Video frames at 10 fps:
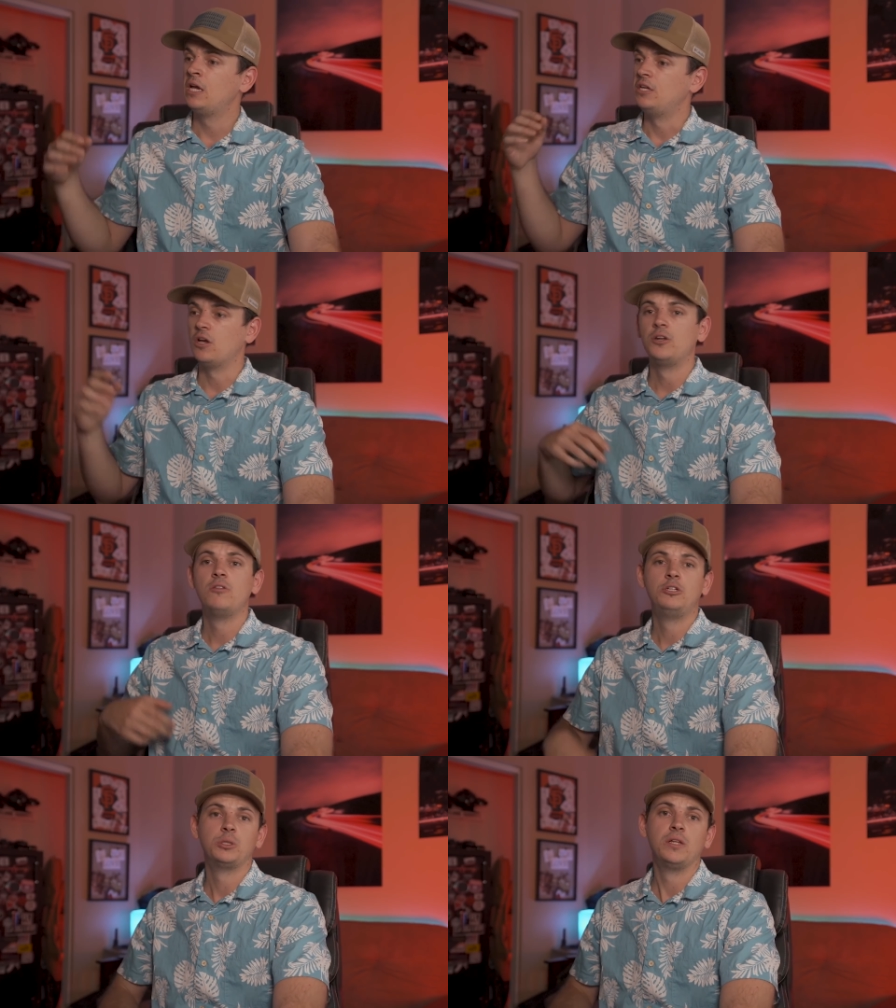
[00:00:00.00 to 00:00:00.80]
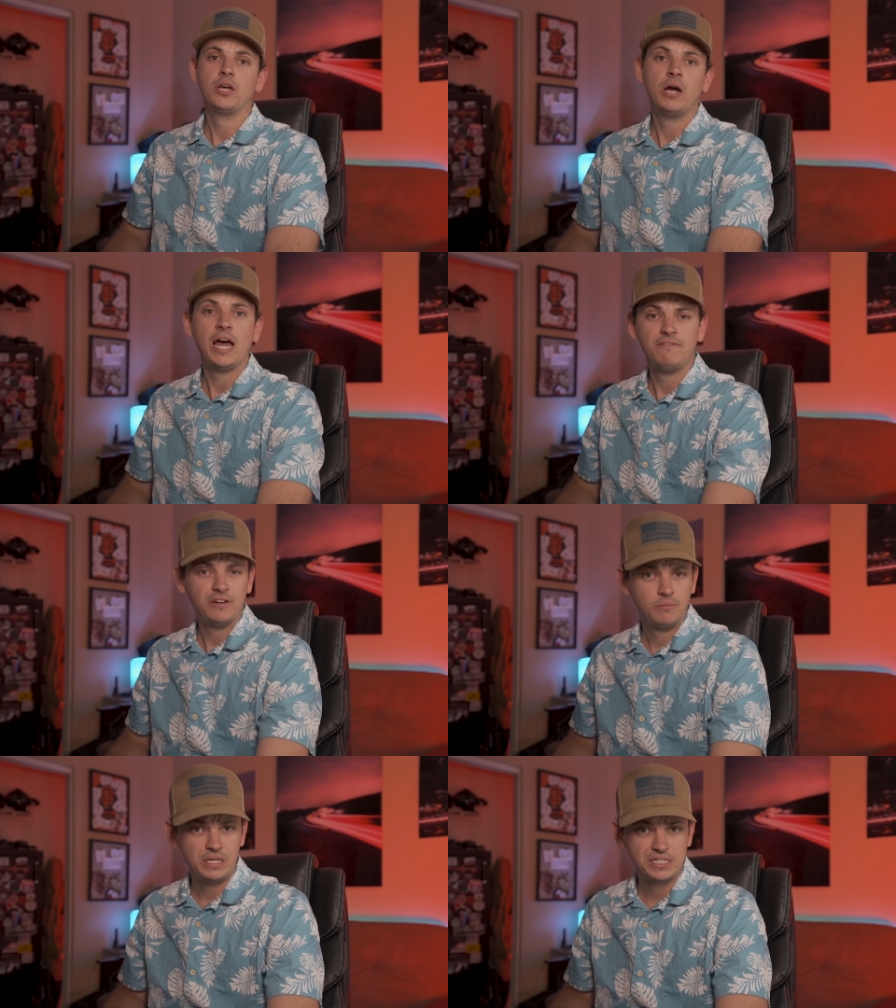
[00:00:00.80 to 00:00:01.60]
Y'all know the drill though. Have
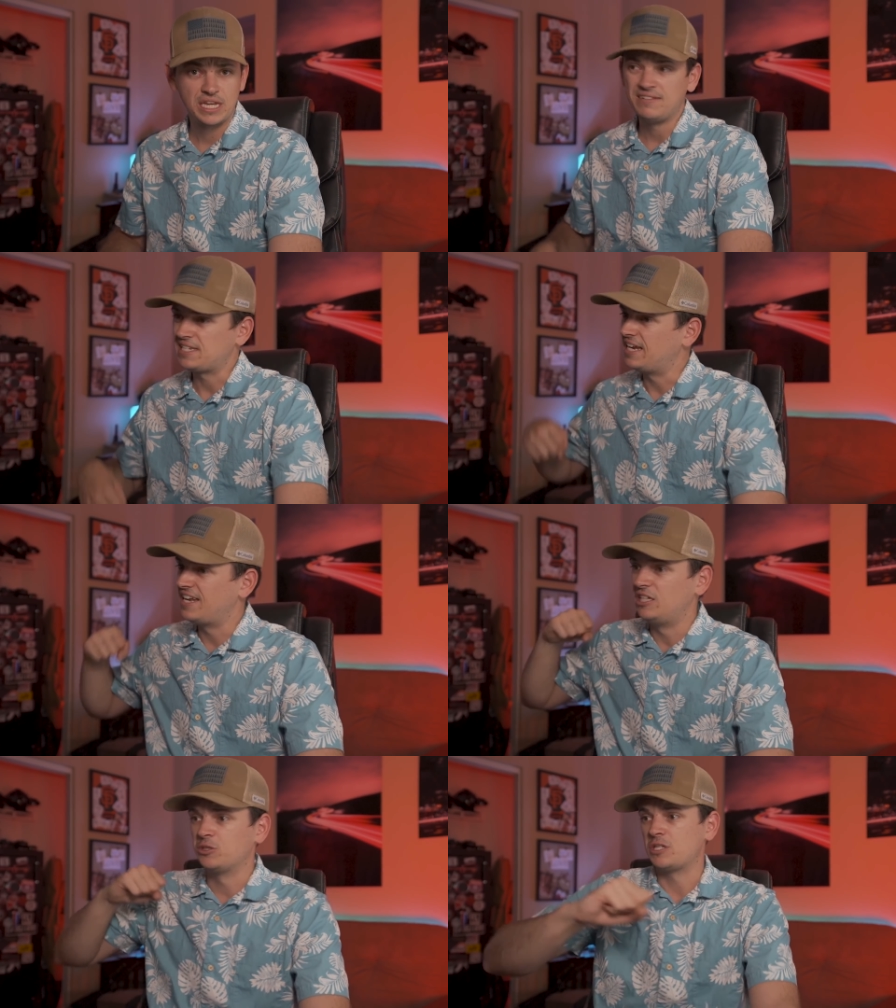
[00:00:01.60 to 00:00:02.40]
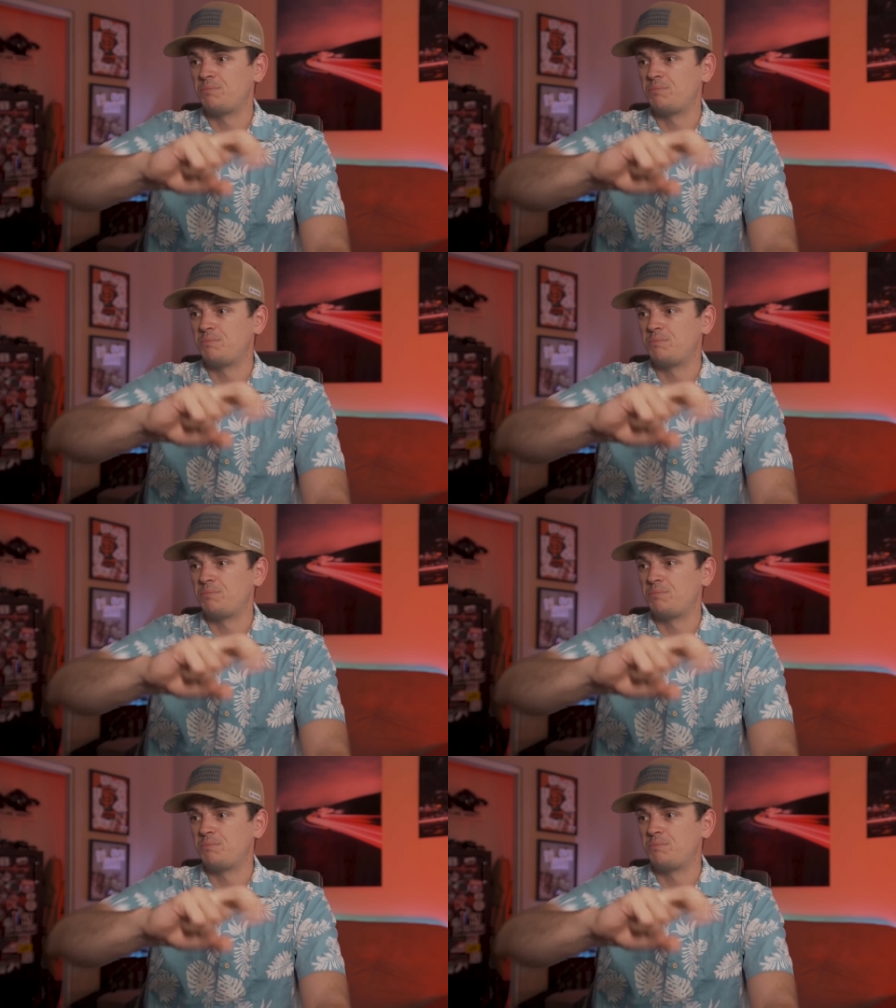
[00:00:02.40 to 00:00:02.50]
fun, be safe, stay dangerous,